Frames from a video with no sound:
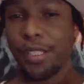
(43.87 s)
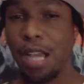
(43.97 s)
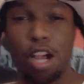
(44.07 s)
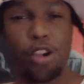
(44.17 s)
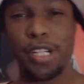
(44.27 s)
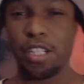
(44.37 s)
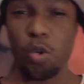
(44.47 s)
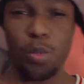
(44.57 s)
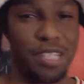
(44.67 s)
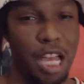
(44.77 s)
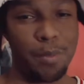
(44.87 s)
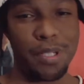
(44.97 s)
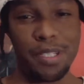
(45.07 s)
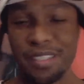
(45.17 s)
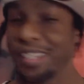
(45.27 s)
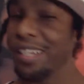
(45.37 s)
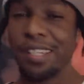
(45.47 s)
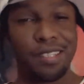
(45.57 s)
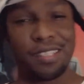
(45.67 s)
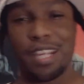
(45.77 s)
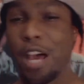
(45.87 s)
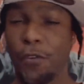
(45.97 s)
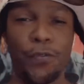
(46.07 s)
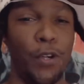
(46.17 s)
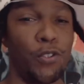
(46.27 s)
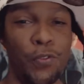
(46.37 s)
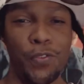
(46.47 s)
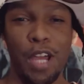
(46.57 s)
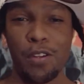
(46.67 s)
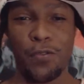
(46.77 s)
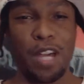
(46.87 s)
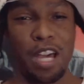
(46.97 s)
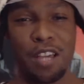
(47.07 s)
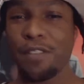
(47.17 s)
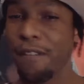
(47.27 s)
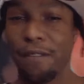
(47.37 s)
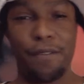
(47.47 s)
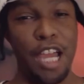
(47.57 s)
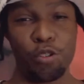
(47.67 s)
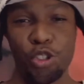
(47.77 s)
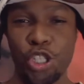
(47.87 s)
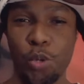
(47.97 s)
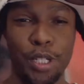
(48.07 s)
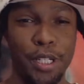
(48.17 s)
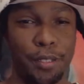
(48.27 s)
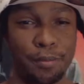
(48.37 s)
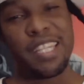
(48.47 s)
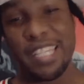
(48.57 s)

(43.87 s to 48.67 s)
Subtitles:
Y'all already know what time it is. It's time for Virtua Fighter 5 Final Showdown.